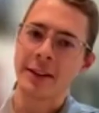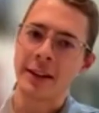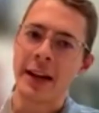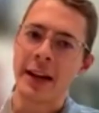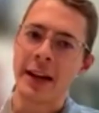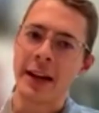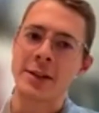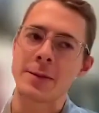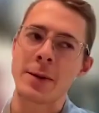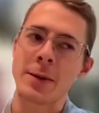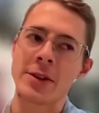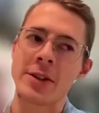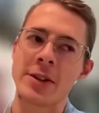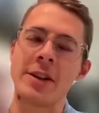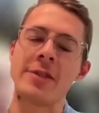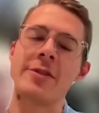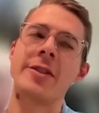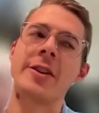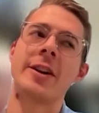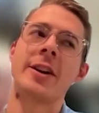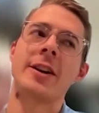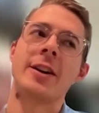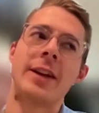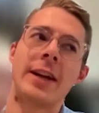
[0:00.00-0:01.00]
especially if you're
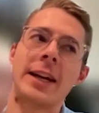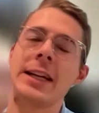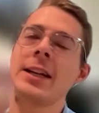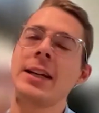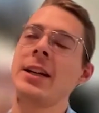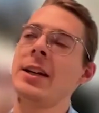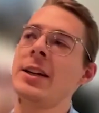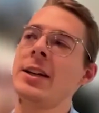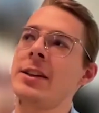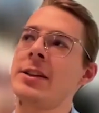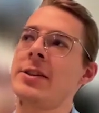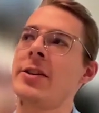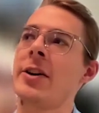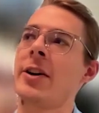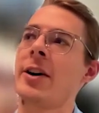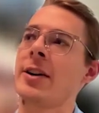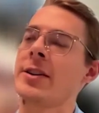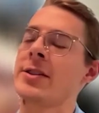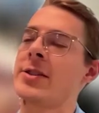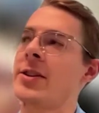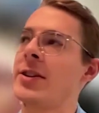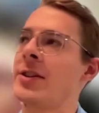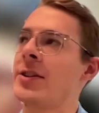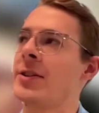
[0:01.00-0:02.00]
gonna like talk
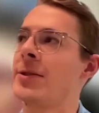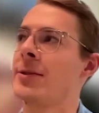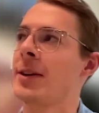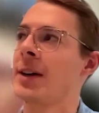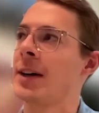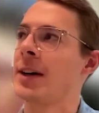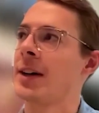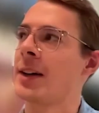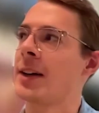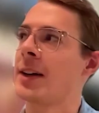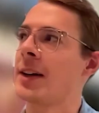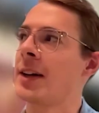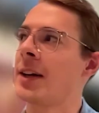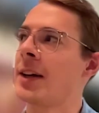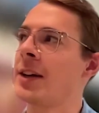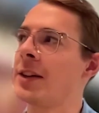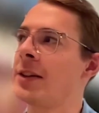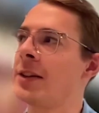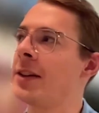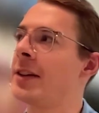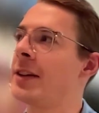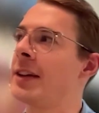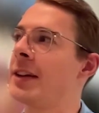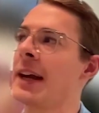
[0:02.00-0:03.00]
to
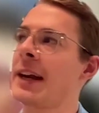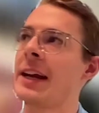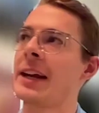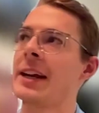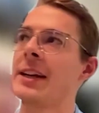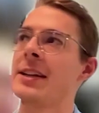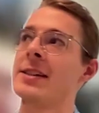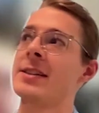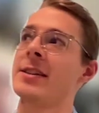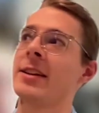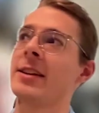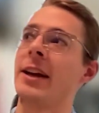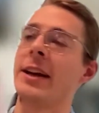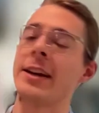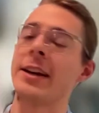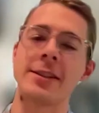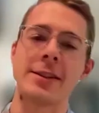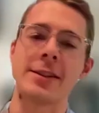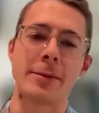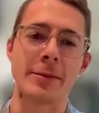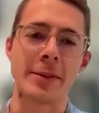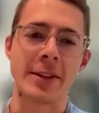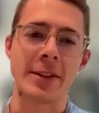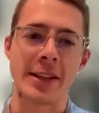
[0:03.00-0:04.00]
you got to get into like
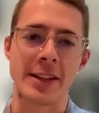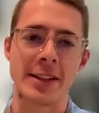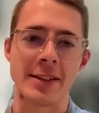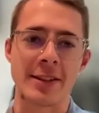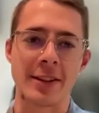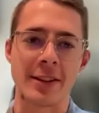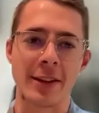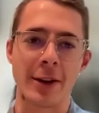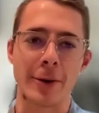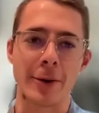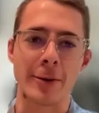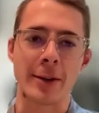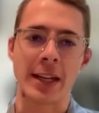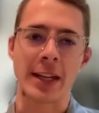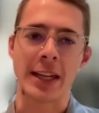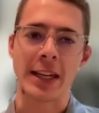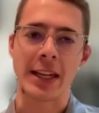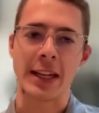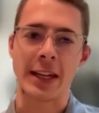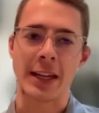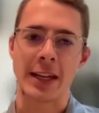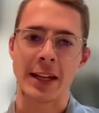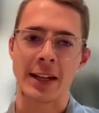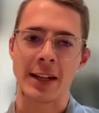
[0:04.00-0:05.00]
some of these low
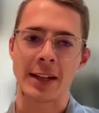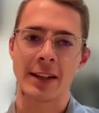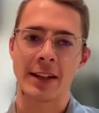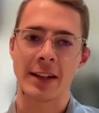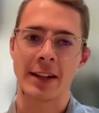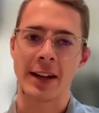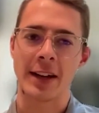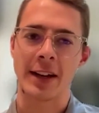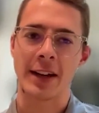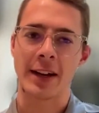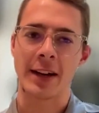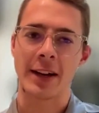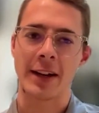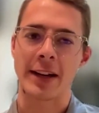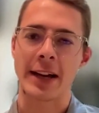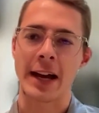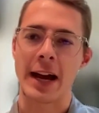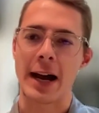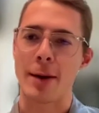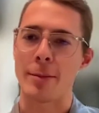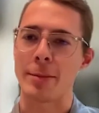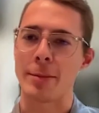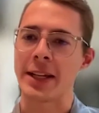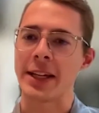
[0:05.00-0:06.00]
key
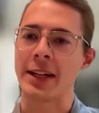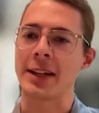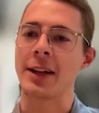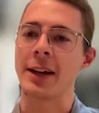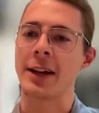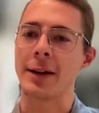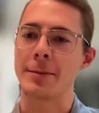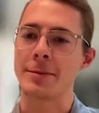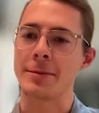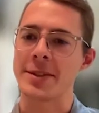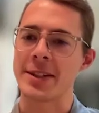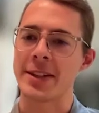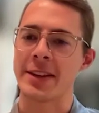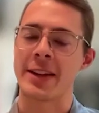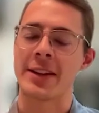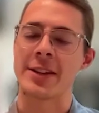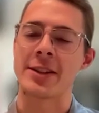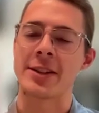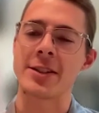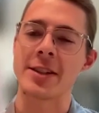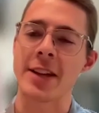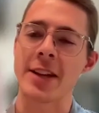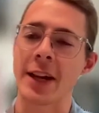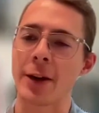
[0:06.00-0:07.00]
comedy clubs and then
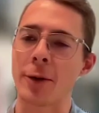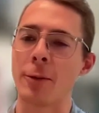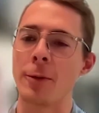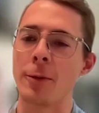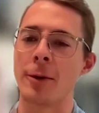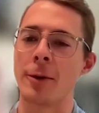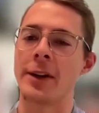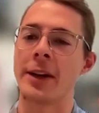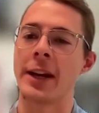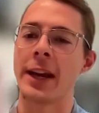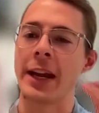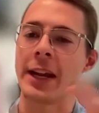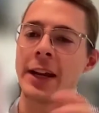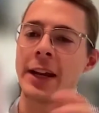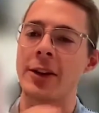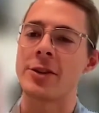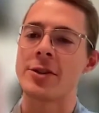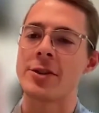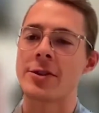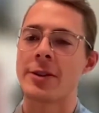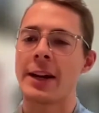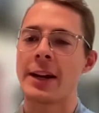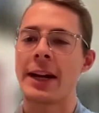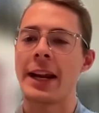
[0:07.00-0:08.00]
just like coordinate your
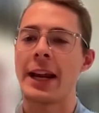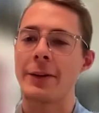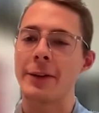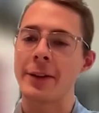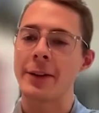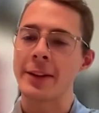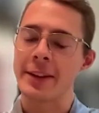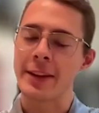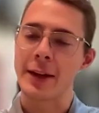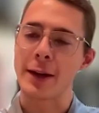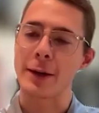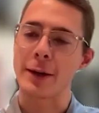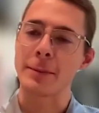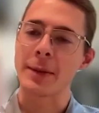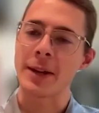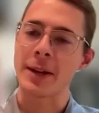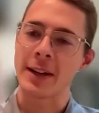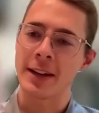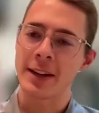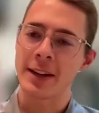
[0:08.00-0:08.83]
training with them.